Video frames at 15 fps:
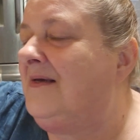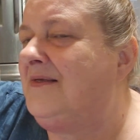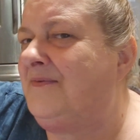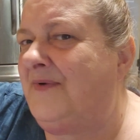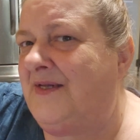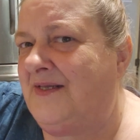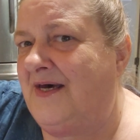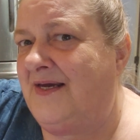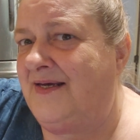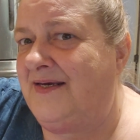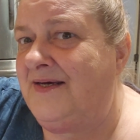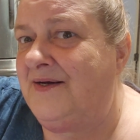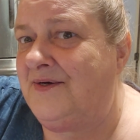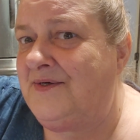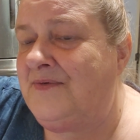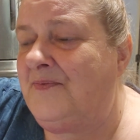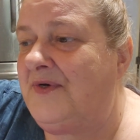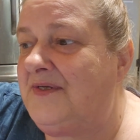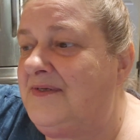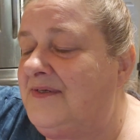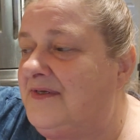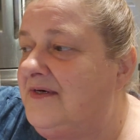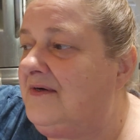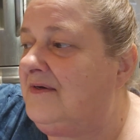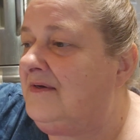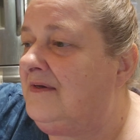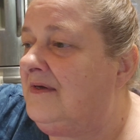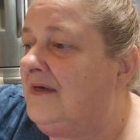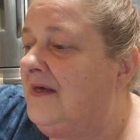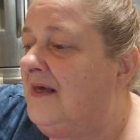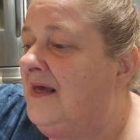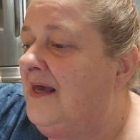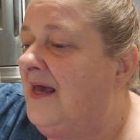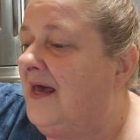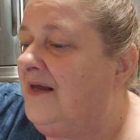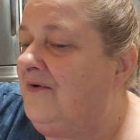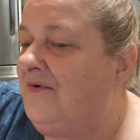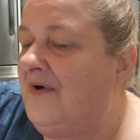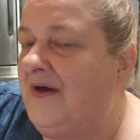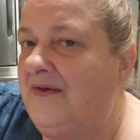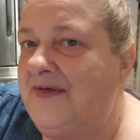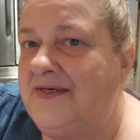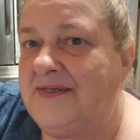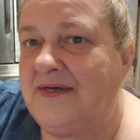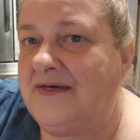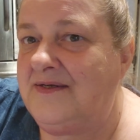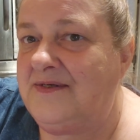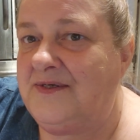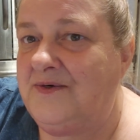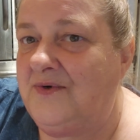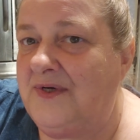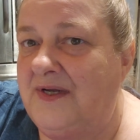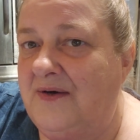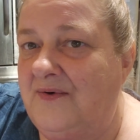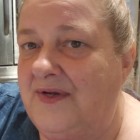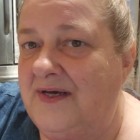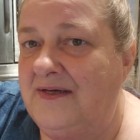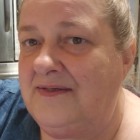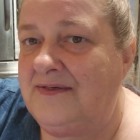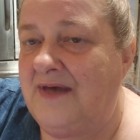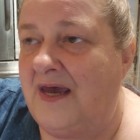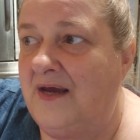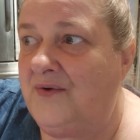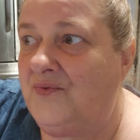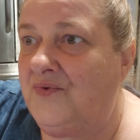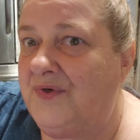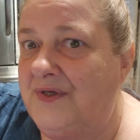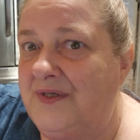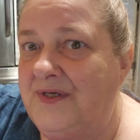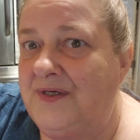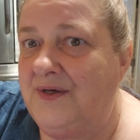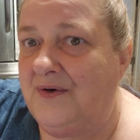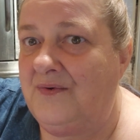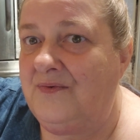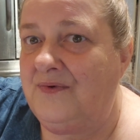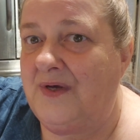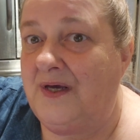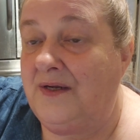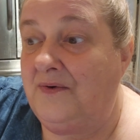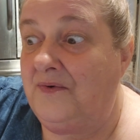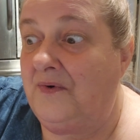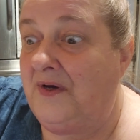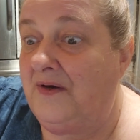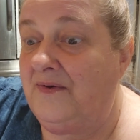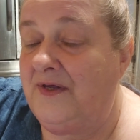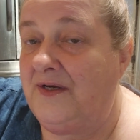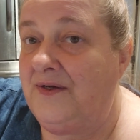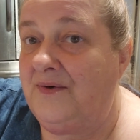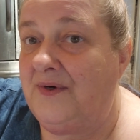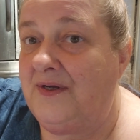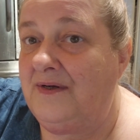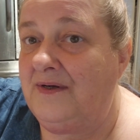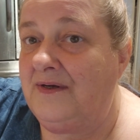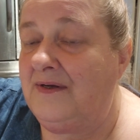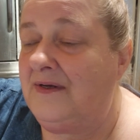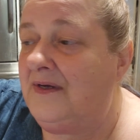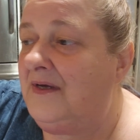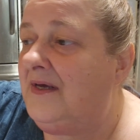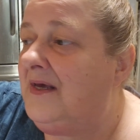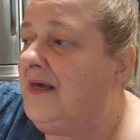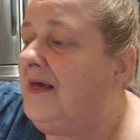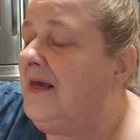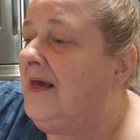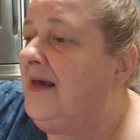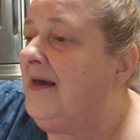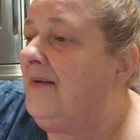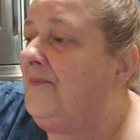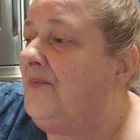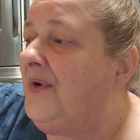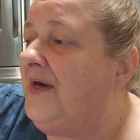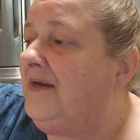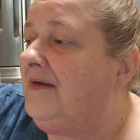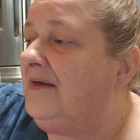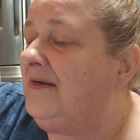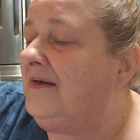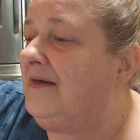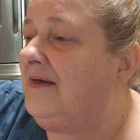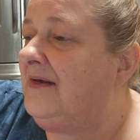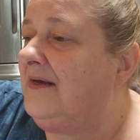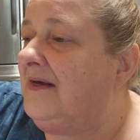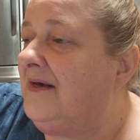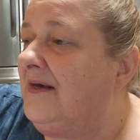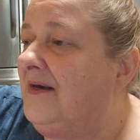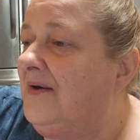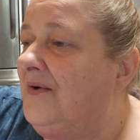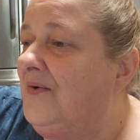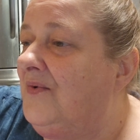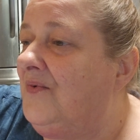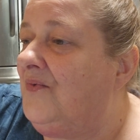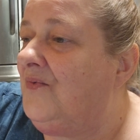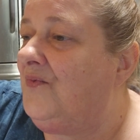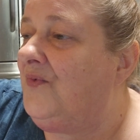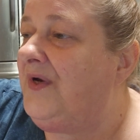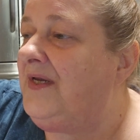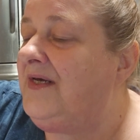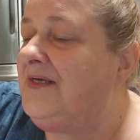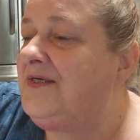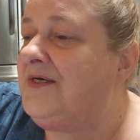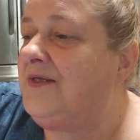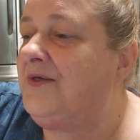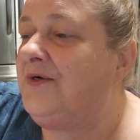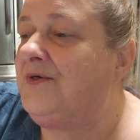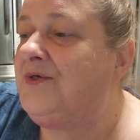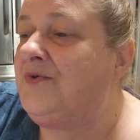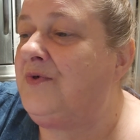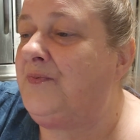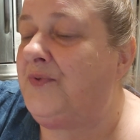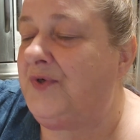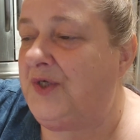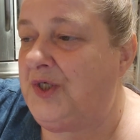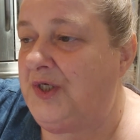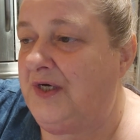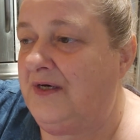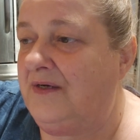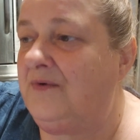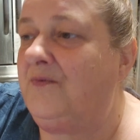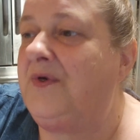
It's been a lot of years, but still, I don't know how these kids do it nowadays. I really don't. I don't know how they do it. But we need to learn to appreciate.